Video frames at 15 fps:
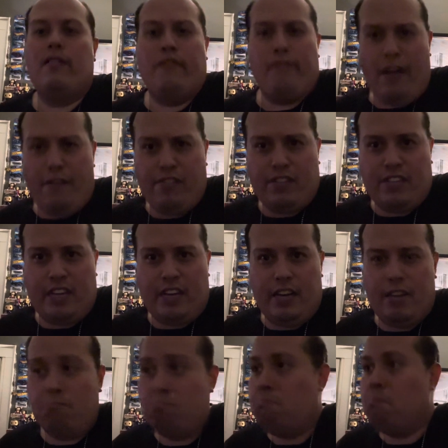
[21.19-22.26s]
Never seen
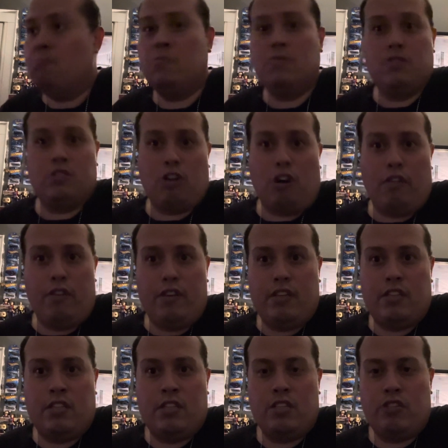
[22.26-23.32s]
it. Saw
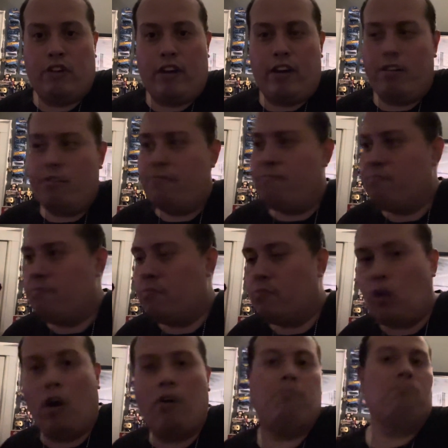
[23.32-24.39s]
this trailer,
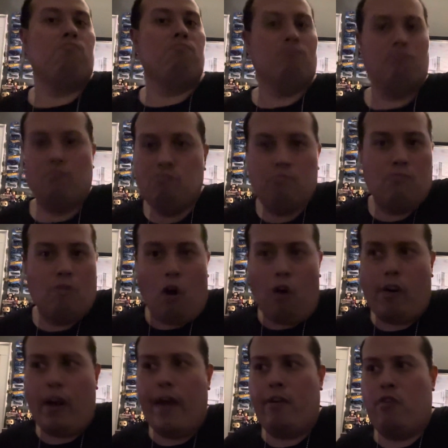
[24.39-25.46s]
thought,
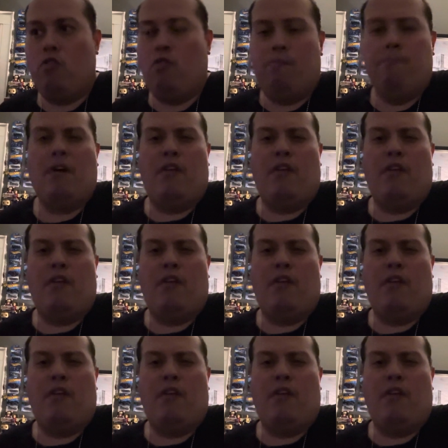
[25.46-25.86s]
okay, cool.